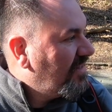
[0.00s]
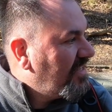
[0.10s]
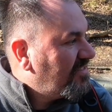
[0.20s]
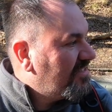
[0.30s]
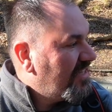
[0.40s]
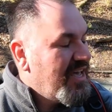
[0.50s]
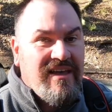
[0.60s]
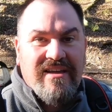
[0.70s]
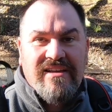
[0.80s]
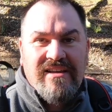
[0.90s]
let's
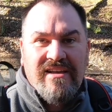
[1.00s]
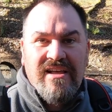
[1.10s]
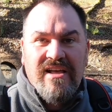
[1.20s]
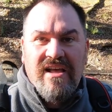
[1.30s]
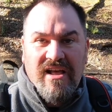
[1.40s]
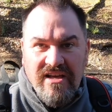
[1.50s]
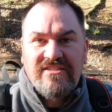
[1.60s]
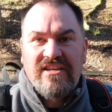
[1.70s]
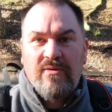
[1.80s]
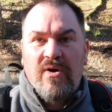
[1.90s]

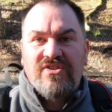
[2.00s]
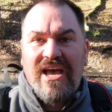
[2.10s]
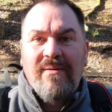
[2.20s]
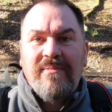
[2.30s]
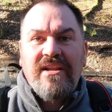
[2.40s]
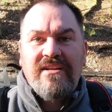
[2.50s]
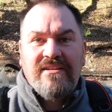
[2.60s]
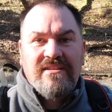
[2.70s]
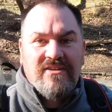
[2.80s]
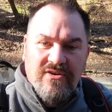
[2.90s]
see what's happening.
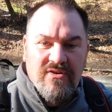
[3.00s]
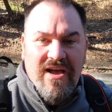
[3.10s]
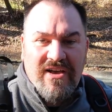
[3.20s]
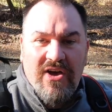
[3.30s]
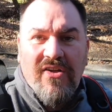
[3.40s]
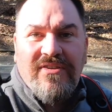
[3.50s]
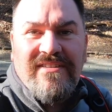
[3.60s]
Crack on.